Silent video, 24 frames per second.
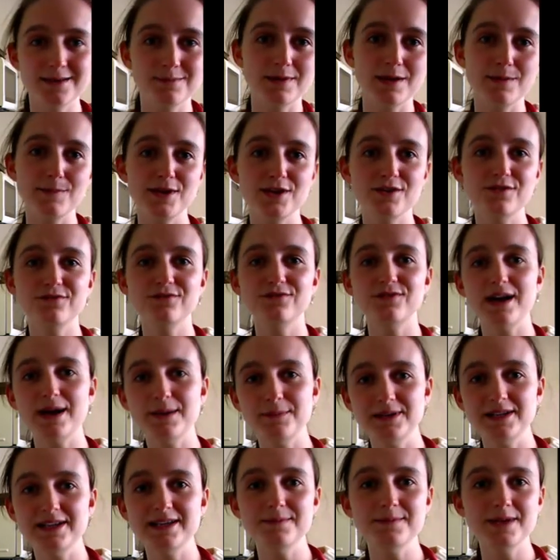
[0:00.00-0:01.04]
maybe your
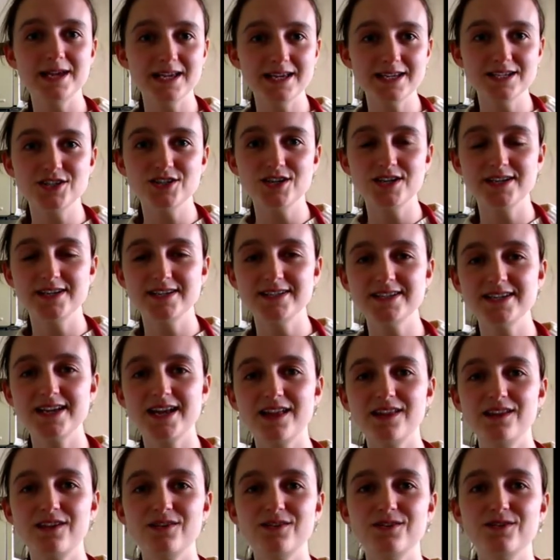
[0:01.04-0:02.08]
family making chutney
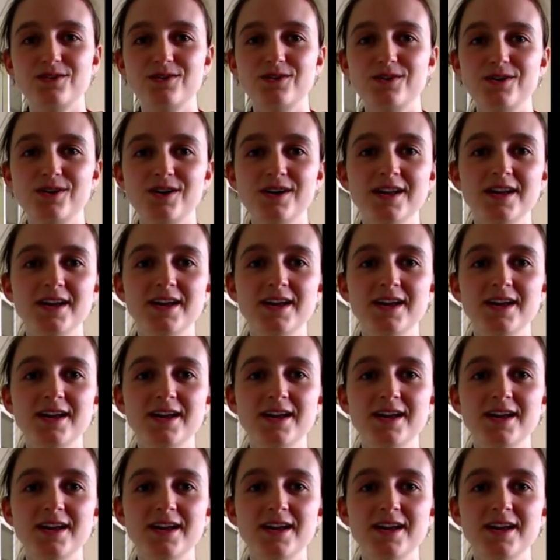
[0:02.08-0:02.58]
together, or